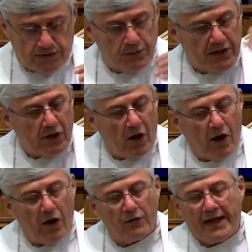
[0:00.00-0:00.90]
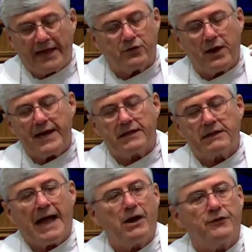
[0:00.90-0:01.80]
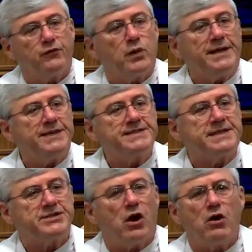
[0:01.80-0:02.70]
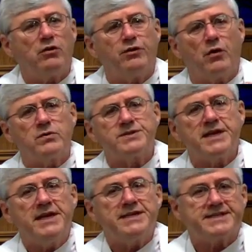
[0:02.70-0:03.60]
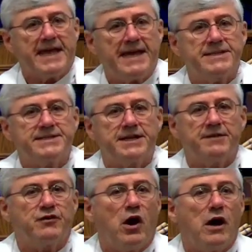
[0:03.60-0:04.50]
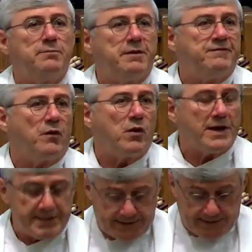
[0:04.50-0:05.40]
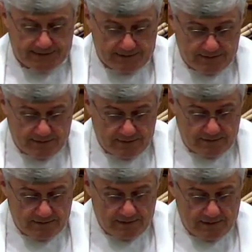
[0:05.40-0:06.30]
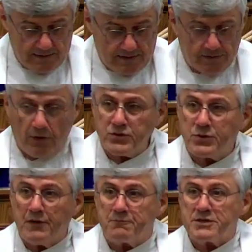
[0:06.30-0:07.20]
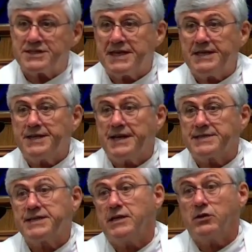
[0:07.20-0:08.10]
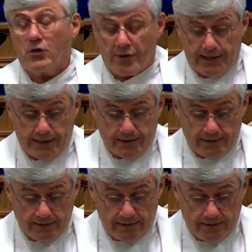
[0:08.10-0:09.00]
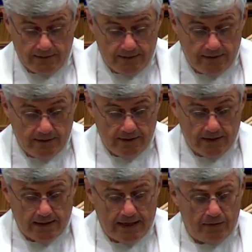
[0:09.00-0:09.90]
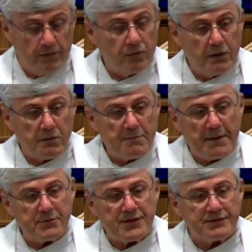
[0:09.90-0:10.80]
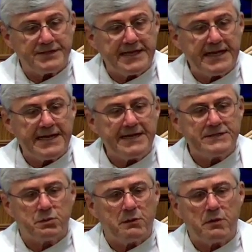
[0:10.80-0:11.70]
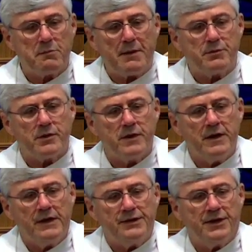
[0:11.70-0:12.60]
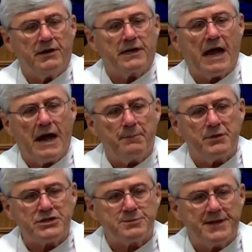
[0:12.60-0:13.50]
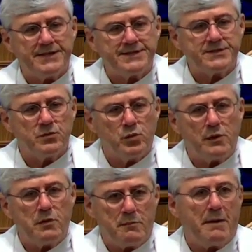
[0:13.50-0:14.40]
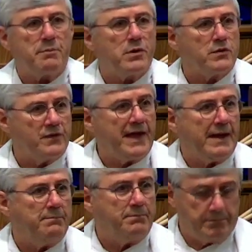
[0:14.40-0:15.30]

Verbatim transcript: to recall that great cloud of witnesses, all those saints that have gone before us, those who have preceded us in glory. And we remember their deeds, we remember their accomplishments, we remember them.